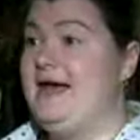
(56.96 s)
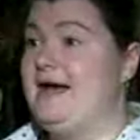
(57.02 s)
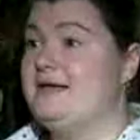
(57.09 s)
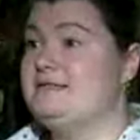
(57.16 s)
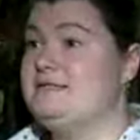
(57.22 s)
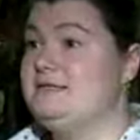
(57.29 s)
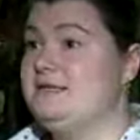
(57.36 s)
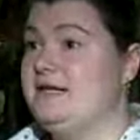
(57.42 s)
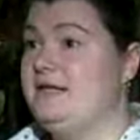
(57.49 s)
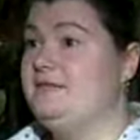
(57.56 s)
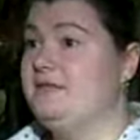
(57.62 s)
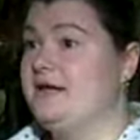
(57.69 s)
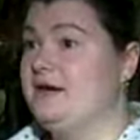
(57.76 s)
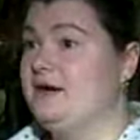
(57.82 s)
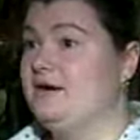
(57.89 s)
asked
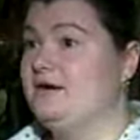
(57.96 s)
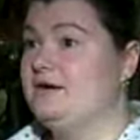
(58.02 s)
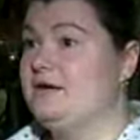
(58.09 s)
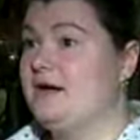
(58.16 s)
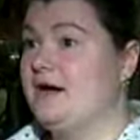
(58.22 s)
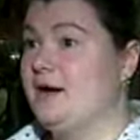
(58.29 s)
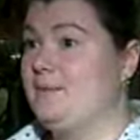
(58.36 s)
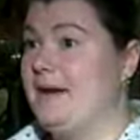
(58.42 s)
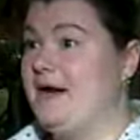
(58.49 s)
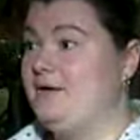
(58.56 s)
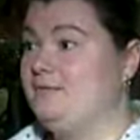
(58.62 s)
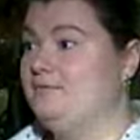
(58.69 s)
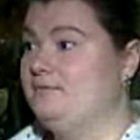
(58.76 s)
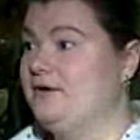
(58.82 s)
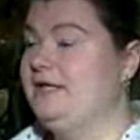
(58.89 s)
in there, um,
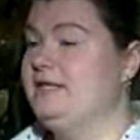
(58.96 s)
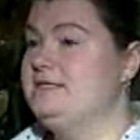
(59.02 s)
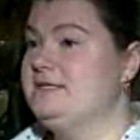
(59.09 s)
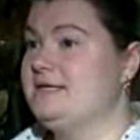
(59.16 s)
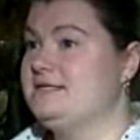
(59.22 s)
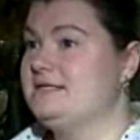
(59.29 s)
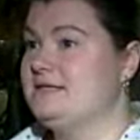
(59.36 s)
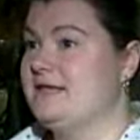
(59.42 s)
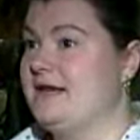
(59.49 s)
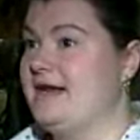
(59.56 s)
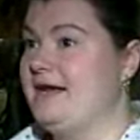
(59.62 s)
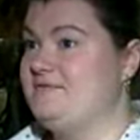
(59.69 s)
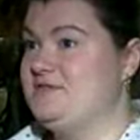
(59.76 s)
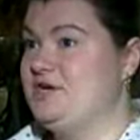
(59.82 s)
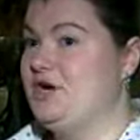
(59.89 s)
how realistic is it that
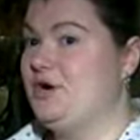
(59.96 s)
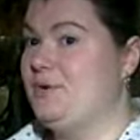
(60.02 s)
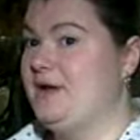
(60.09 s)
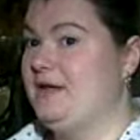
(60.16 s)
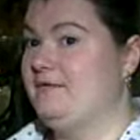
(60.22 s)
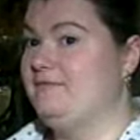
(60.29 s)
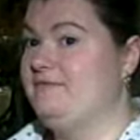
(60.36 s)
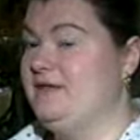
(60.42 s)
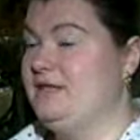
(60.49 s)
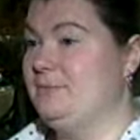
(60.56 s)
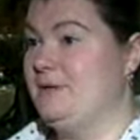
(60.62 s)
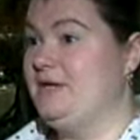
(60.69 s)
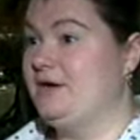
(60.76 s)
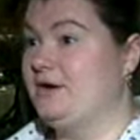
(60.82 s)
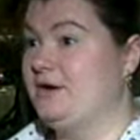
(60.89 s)
I have to go and feed the
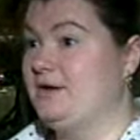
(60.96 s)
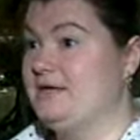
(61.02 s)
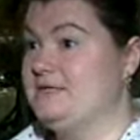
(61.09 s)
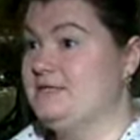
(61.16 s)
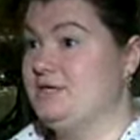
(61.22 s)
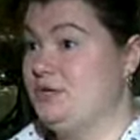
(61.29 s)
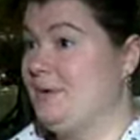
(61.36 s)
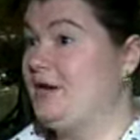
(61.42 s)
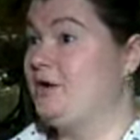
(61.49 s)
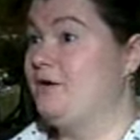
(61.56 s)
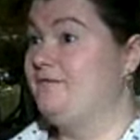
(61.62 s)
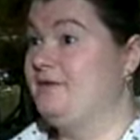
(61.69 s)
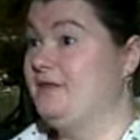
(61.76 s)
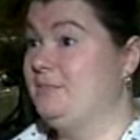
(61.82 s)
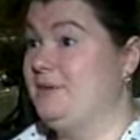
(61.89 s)
meter? And he said, you better
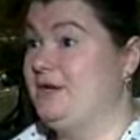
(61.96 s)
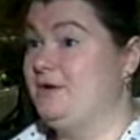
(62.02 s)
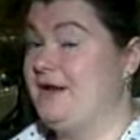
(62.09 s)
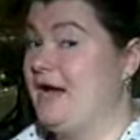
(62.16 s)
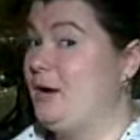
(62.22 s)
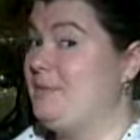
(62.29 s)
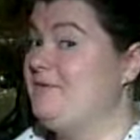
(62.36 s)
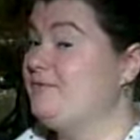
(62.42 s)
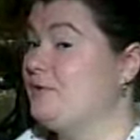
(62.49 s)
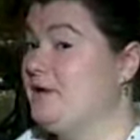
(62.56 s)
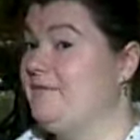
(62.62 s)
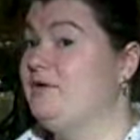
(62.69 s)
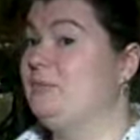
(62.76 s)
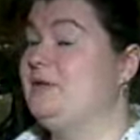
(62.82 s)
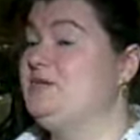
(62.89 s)
go feed the meter now before
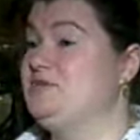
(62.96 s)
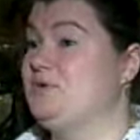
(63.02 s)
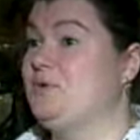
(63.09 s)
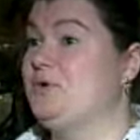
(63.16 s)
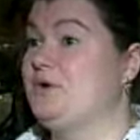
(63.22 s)
you even place your